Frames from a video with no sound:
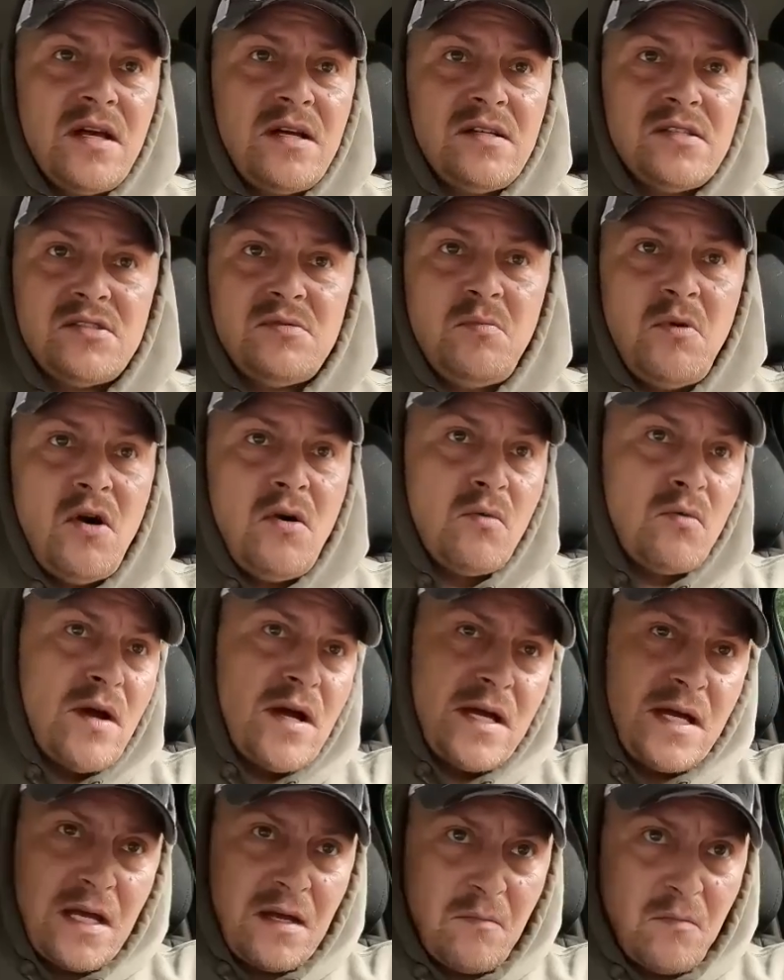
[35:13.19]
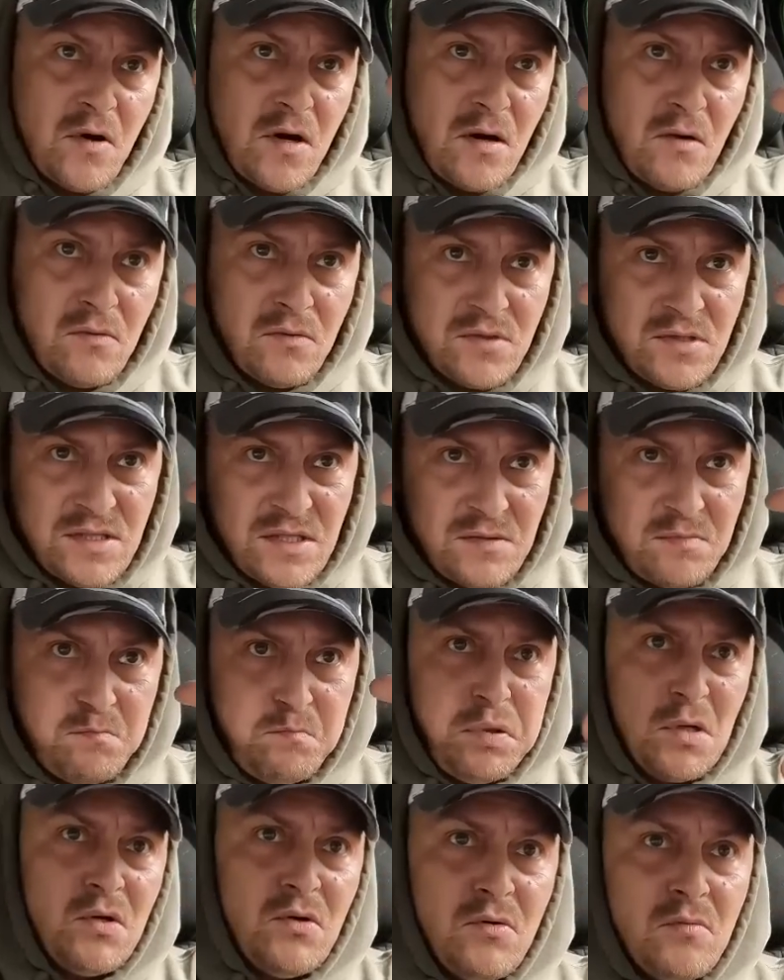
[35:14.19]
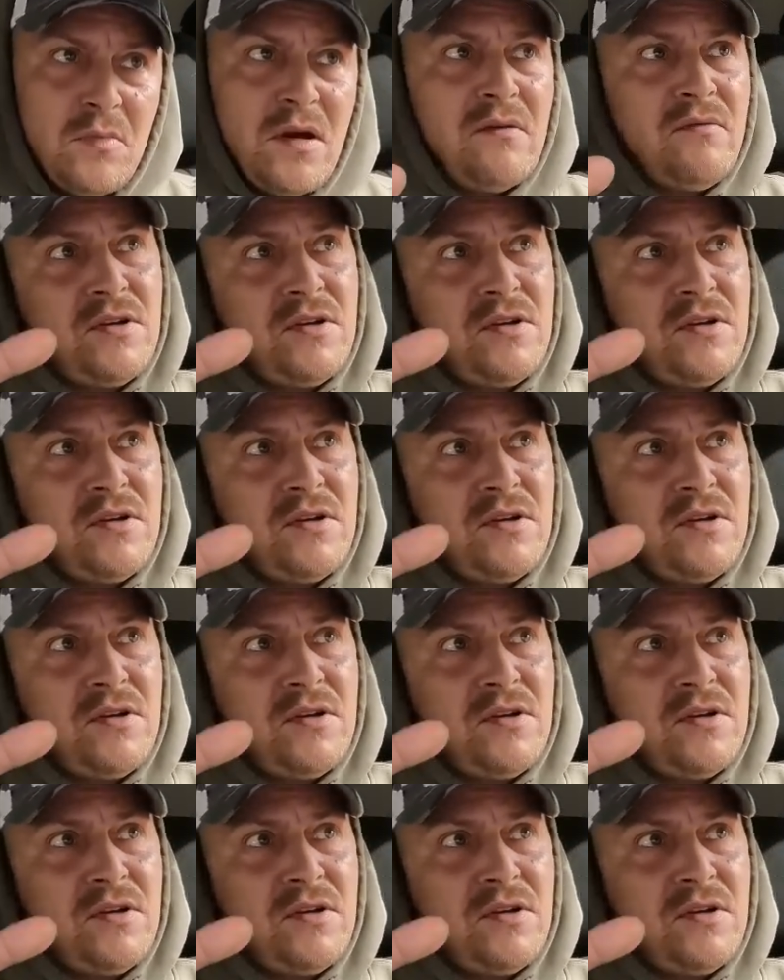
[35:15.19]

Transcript: like a small wrecking ball was just boom,